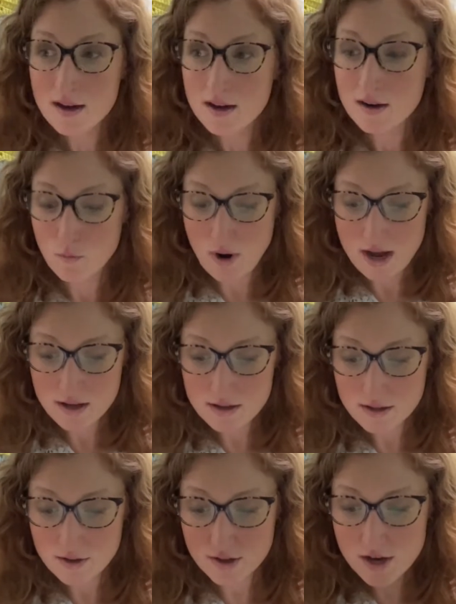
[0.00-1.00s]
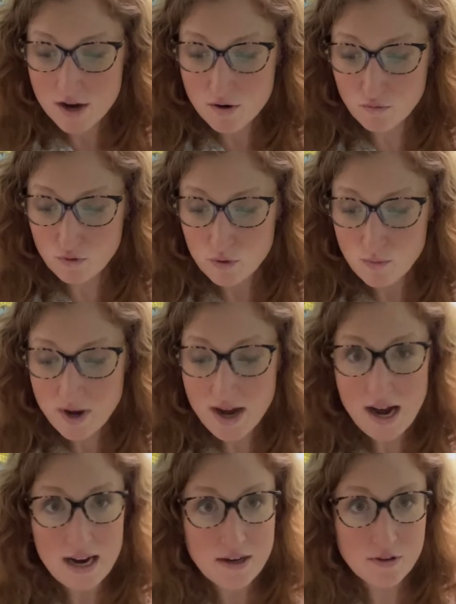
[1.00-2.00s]
Well, the Roomba
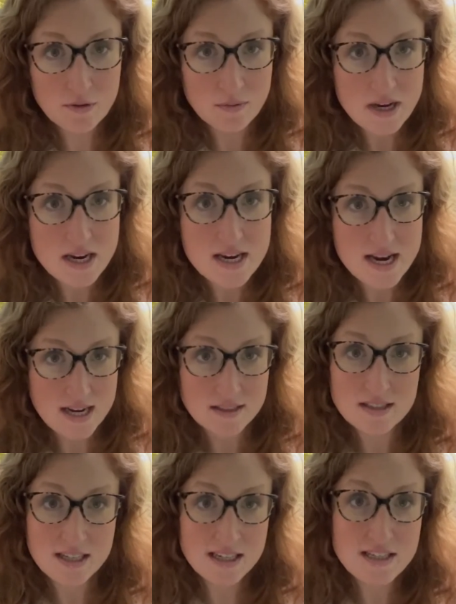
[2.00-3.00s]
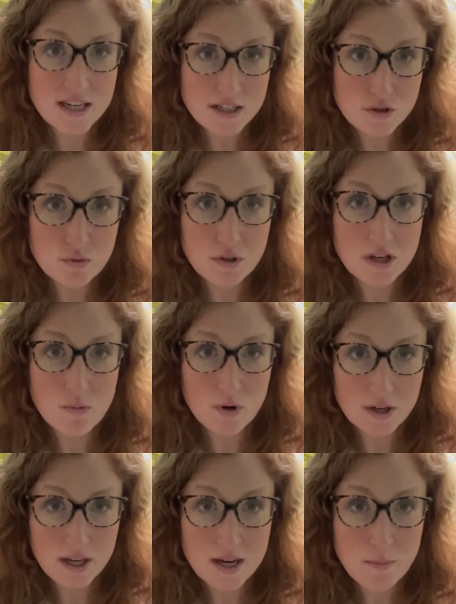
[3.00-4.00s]
i3, yes, it does really
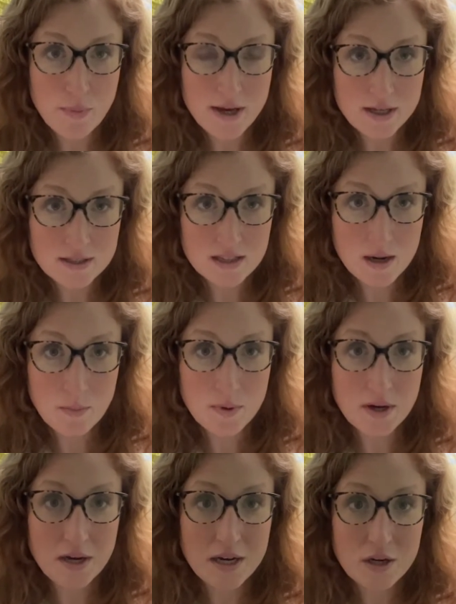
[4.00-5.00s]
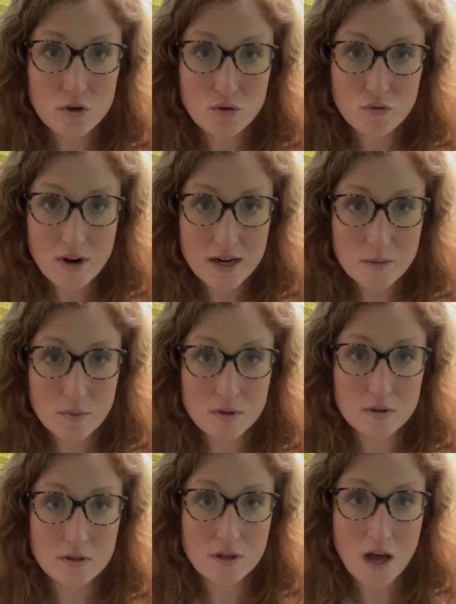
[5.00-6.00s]
work. It picks up an
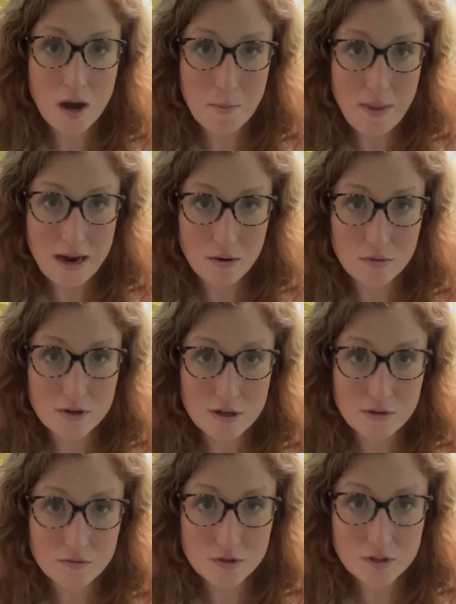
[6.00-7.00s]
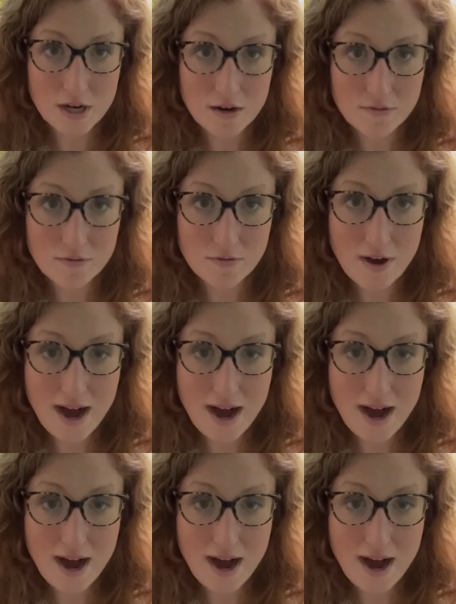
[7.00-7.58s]
incredible amount of stuff.